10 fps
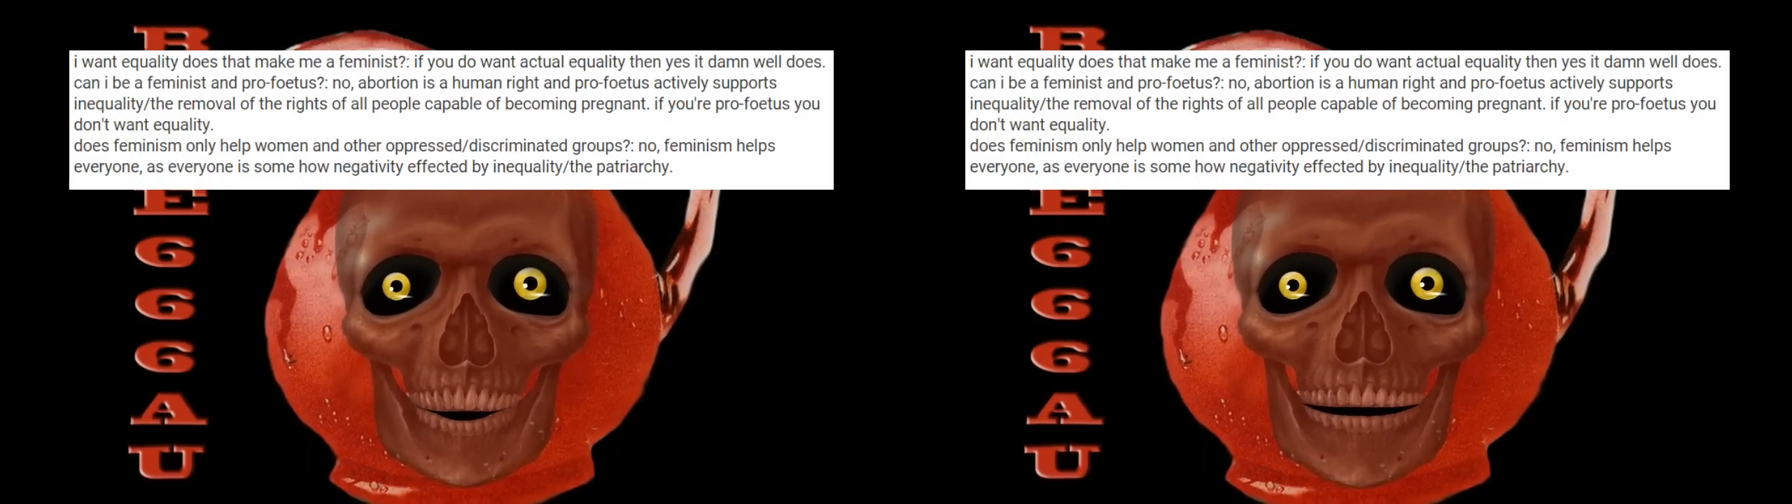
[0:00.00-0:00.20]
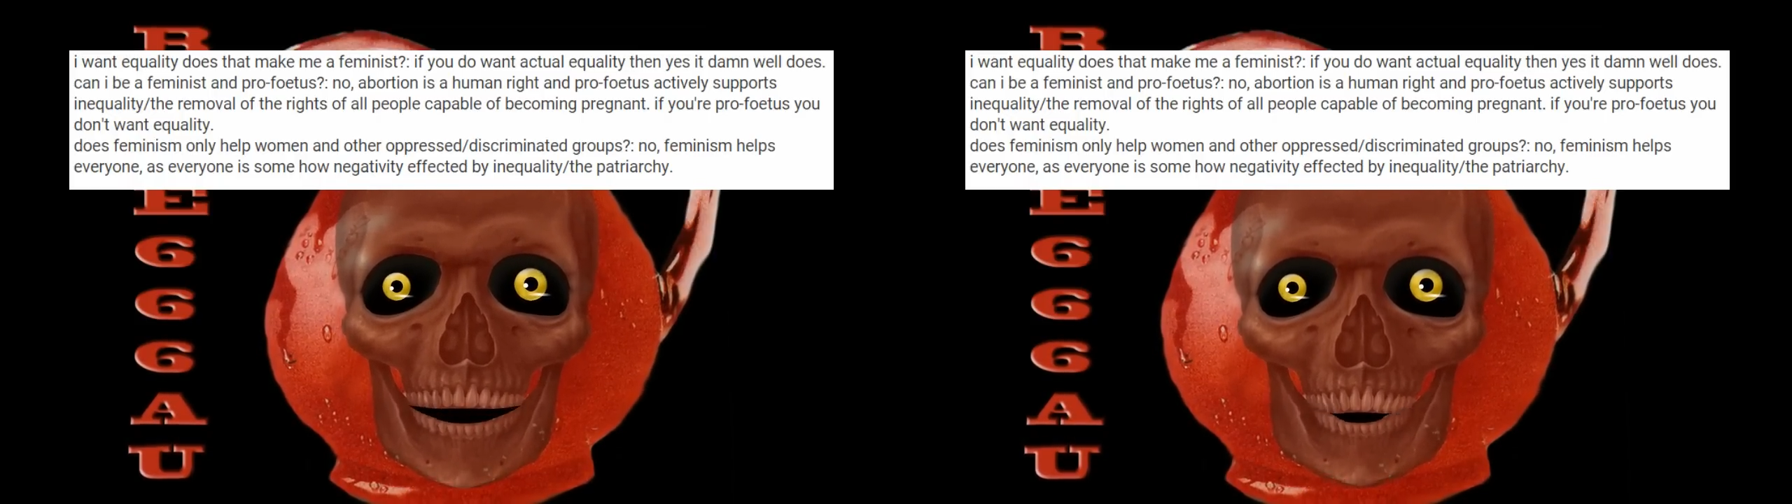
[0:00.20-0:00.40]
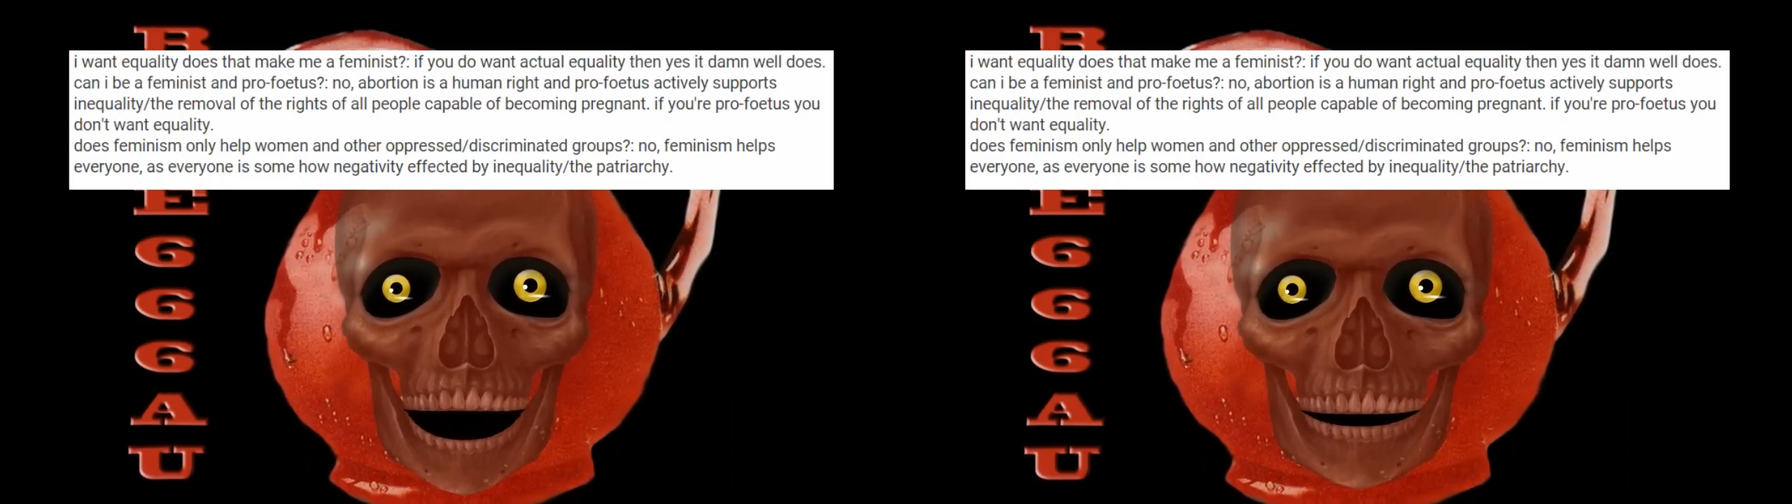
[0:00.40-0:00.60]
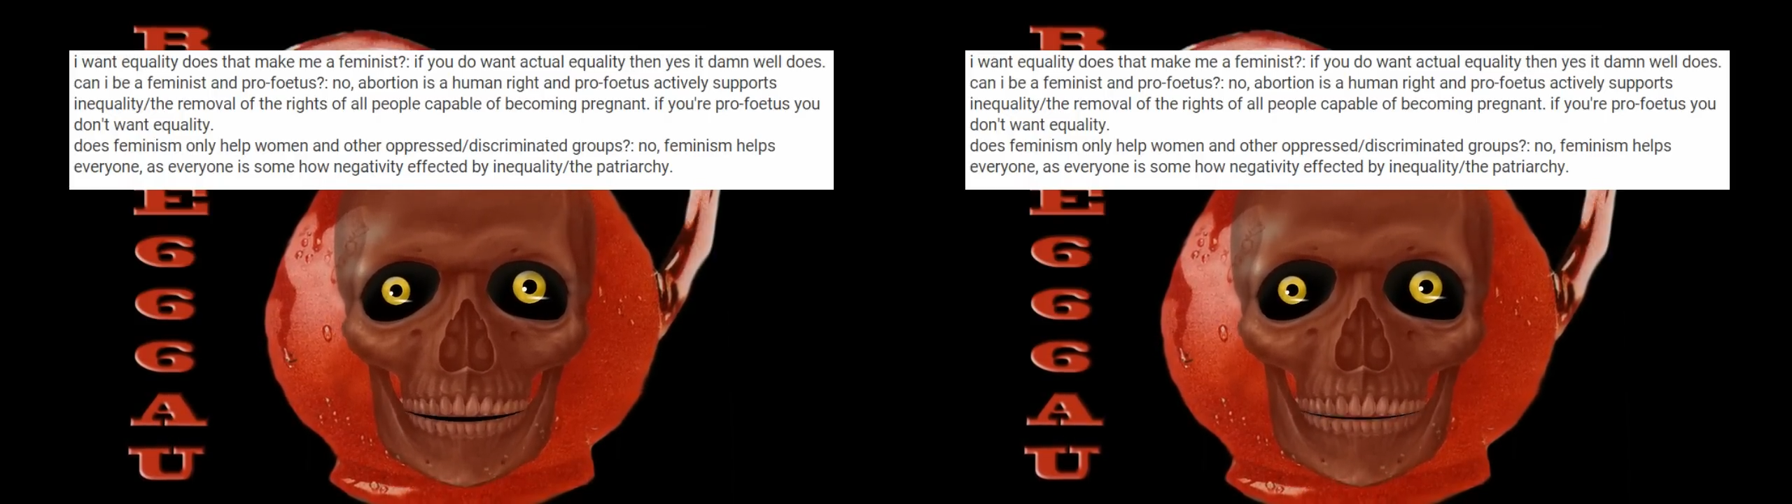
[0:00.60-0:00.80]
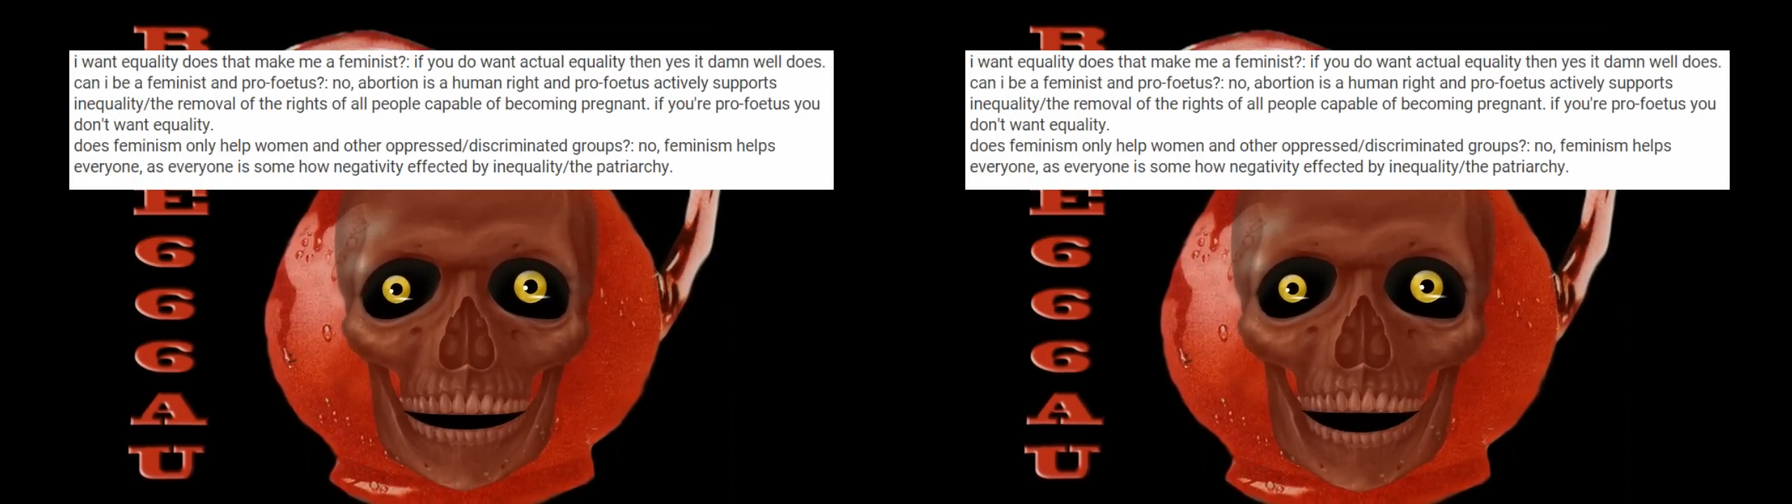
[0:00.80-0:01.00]
you don't want
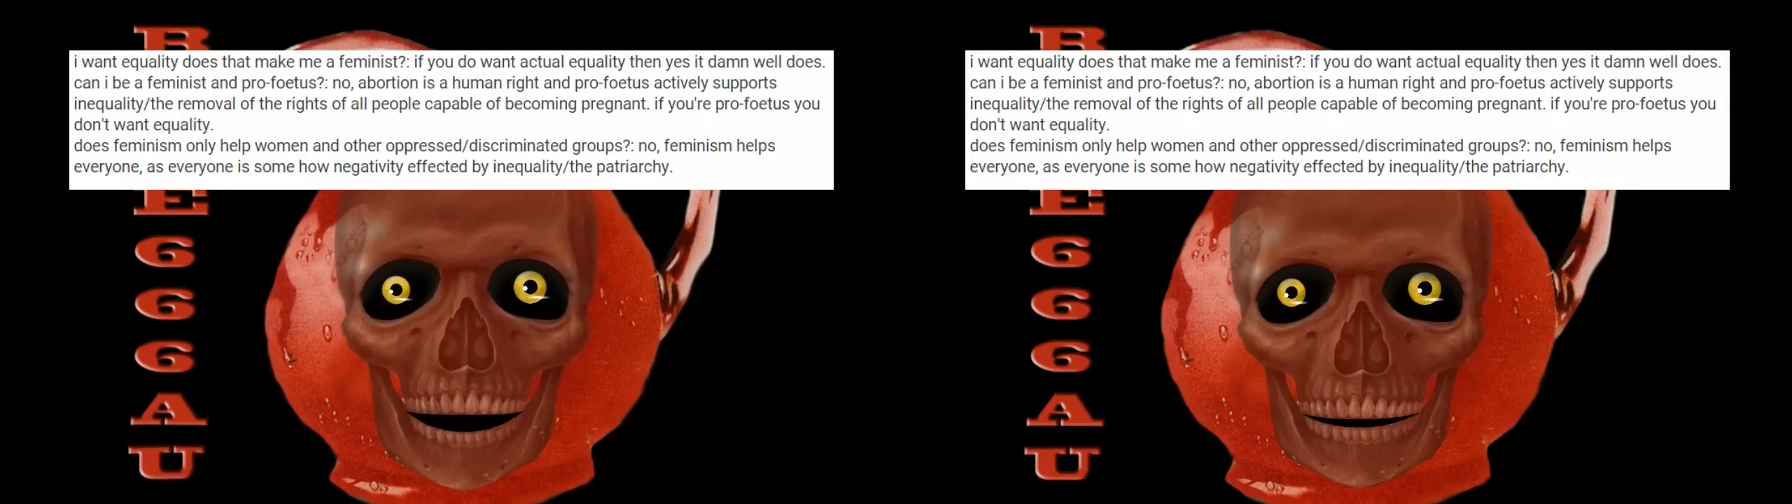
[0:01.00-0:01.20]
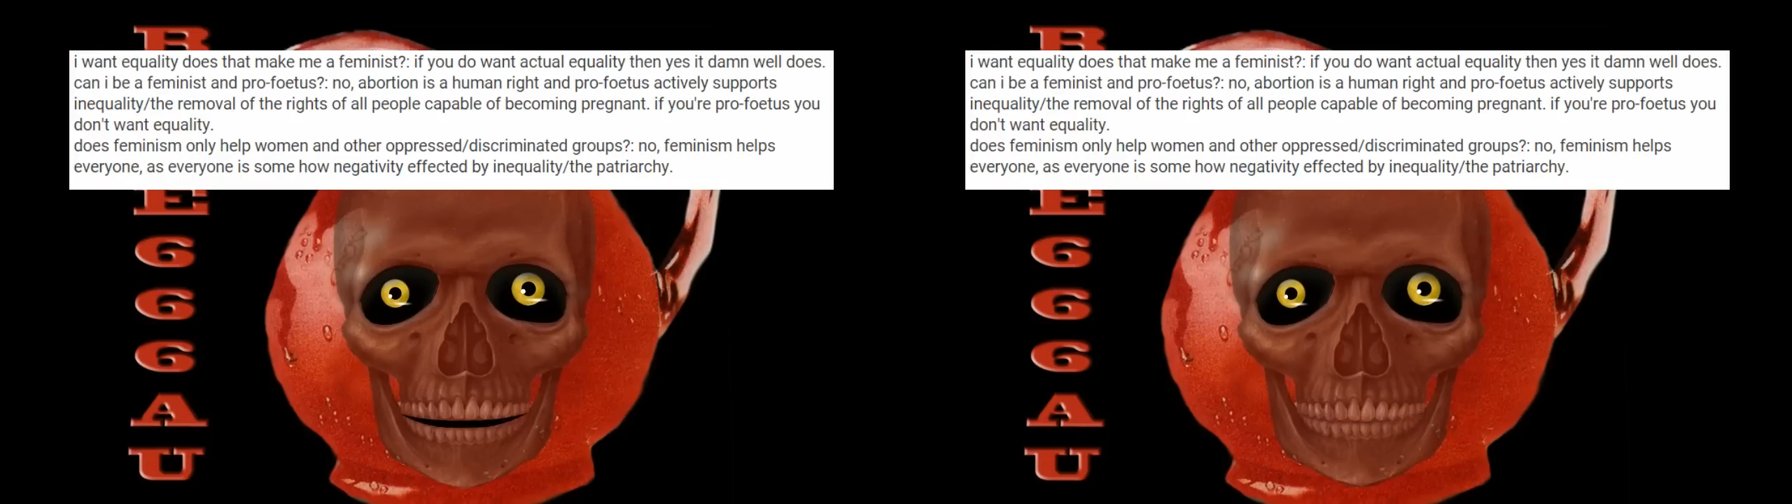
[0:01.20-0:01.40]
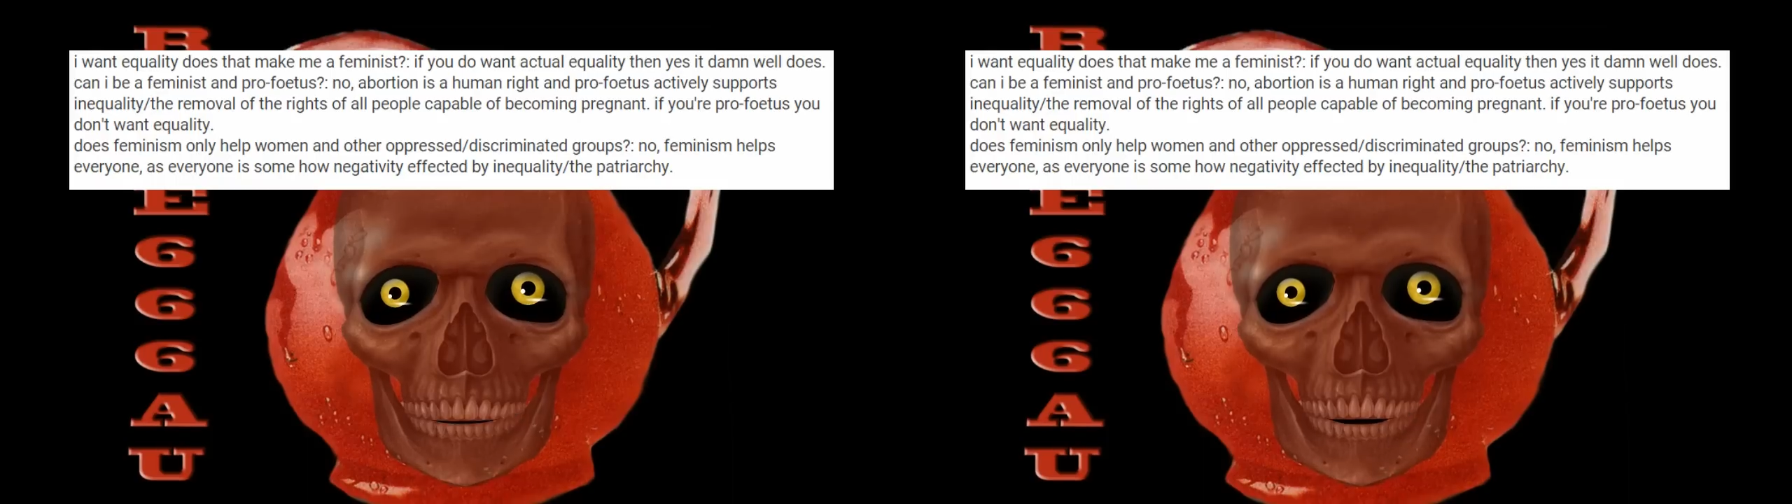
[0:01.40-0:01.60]
equality.